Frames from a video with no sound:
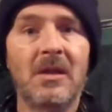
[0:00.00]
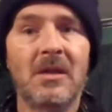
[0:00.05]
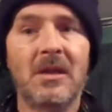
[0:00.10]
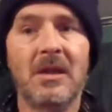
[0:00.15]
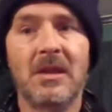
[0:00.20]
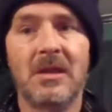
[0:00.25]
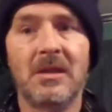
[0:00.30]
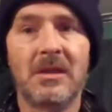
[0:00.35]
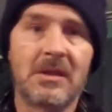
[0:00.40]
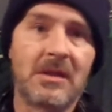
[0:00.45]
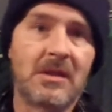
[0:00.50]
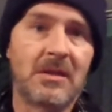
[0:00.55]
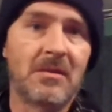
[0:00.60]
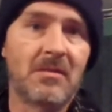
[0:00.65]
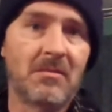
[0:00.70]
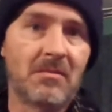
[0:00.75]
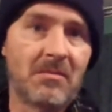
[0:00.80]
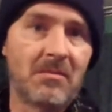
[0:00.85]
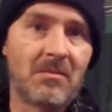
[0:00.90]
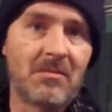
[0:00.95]
There's
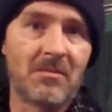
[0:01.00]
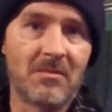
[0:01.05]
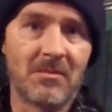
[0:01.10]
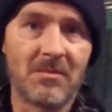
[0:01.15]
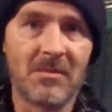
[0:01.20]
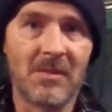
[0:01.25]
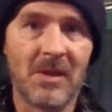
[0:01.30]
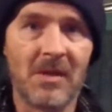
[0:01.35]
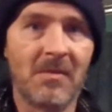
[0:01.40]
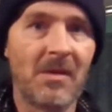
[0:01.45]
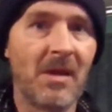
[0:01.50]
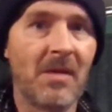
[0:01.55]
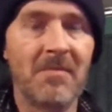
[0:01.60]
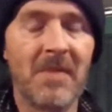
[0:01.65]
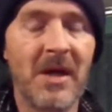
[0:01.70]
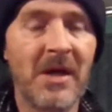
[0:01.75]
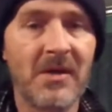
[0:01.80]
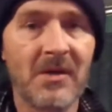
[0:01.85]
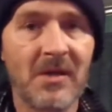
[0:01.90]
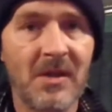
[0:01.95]
a
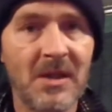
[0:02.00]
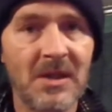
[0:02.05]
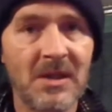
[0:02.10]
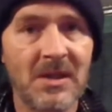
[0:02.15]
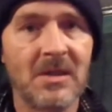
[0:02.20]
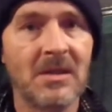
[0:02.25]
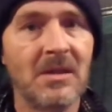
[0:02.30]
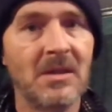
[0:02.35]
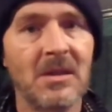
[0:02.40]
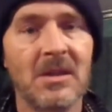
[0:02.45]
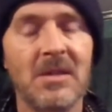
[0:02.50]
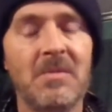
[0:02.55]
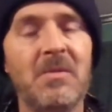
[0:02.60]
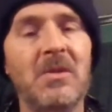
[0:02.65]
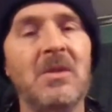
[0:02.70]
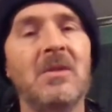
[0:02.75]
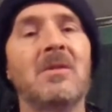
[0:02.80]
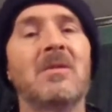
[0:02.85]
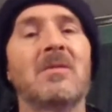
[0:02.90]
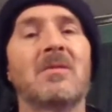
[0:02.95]
matter that's in
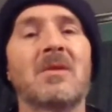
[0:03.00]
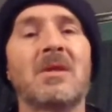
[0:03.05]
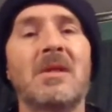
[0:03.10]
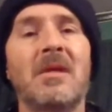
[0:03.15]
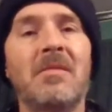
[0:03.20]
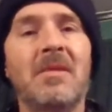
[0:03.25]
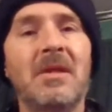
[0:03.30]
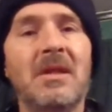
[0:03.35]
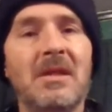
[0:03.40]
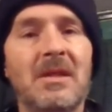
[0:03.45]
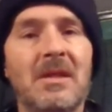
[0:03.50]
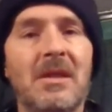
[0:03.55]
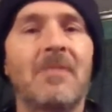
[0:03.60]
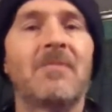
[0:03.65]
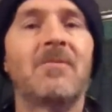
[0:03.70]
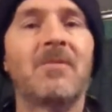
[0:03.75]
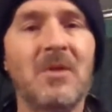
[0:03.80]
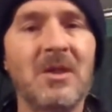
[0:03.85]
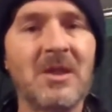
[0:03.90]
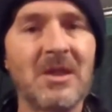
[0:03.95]
dispute or something that's
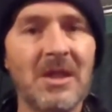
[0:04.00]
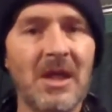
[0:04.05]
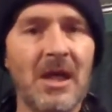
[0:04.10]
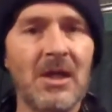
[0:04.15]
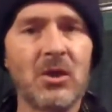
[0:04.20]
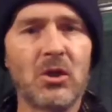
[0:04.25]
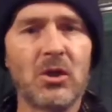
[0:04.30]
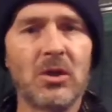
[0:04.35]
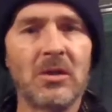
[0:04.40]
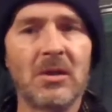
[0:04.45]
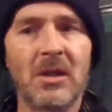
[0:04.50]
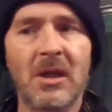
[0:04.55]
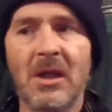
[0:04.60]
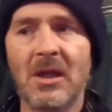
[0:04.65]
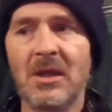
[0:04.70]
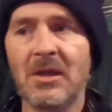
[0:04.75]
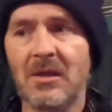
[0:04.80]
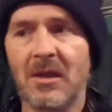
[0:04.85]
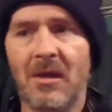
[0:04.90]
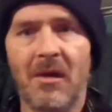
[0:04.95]
up for discussion.
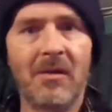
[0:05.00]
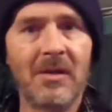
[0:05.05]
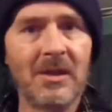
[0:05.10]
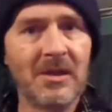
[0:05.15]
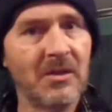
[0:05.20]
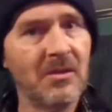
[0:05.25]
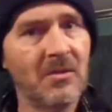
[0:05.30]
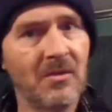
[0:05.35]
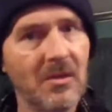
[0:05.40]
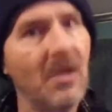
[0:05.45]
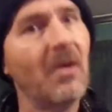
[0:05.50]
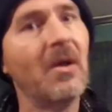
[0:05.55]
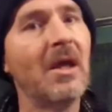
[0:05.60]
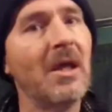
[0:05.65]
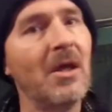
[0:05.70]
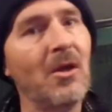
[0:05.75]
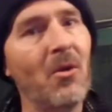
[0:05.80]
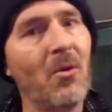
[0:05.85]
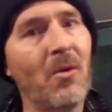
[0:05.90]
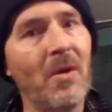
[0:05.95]
So until you
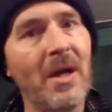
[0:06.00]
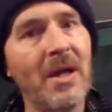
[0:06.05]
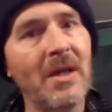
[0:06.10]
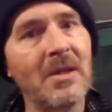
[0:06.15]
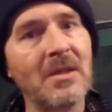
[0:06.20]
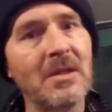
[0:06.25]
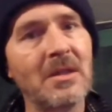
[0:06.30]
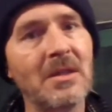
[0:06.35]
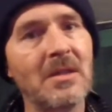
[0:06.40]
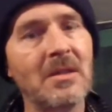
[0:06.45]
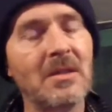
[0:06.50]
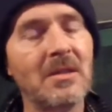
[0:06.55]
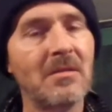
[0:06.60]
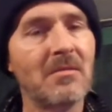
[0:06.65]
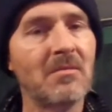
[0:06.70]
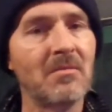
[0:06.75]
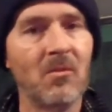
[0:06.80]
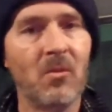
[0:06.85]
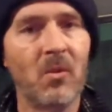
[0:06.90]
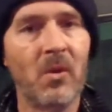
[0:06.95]
get your answers,
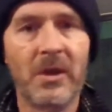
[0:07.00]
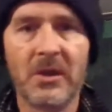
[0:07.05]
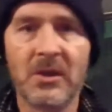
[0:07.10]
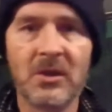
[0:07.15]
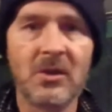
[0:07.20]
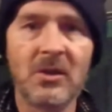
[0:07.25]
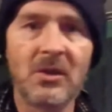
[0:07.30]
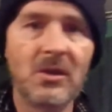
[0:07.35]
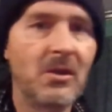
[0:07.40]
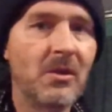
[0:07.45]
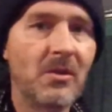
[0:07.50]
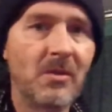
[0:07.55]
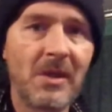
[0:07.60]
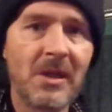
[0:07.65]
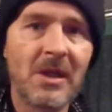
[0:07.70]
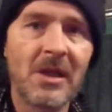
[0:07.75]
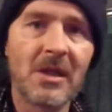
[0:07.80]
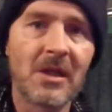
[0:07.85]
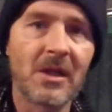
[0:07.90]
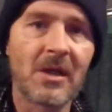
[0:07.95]
why should you do
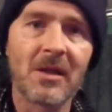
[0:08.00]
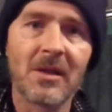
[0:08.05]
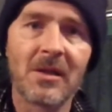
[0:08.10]
anything?